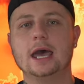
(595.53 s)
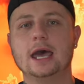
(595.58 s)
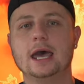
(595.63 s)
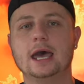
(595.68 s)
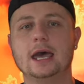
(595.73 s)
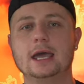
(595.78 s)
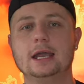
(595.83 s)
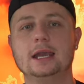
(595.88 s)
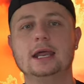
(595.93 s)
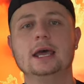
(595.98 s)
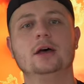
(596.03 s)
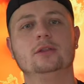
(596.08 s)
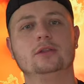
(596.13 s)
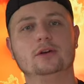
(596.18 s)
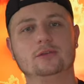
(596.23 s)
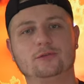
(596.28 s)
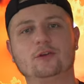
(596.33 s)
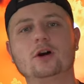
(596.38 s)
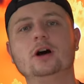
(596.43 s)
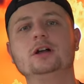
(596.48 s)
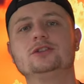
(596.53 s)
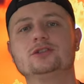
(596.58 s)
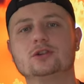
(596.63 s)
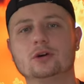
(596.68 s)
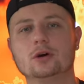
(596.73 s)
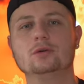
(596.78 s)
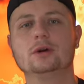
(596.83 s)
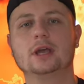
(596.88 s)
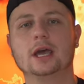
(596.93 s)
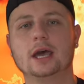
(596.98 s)
And the fronts
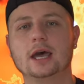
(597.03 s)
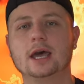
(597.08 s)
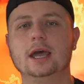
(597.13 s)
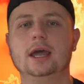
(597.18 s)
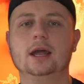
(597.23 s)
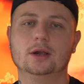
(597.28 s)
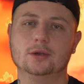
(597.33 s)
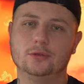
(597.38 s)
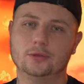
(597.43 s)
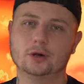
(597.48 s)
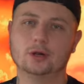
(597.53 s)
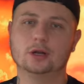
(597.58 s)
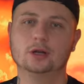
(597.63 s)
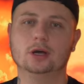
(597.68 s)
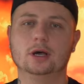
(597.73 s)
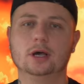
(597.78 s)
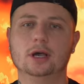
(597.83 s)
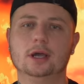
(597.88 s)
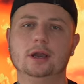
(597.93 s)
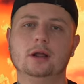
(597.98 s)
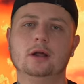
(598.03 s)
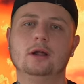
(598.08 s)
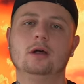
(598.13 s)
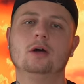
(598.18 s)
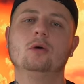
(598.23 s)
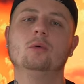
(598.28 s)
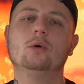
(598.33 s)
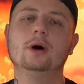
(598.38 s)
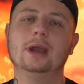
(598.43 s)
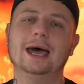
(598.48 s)
are okay, they're good.
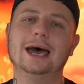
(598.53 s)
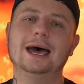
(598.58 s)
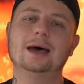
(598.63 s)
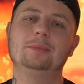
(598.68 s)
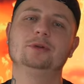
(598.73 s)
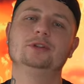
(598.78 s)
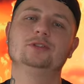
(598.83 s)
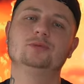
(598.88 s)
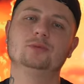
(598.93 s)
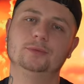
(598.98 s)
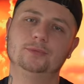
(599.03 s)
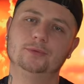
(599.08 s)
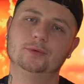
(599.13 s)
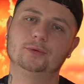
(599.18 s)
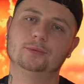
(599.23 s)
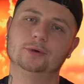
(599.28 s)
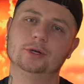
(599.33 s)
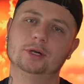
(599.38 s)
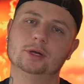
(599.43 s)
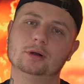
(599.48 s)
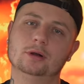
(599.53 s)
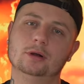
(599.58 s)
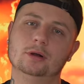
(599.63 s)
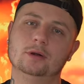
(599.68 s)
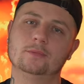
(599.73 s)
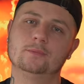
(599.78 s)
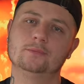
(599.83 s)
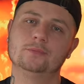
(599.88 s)
What happens with the rear?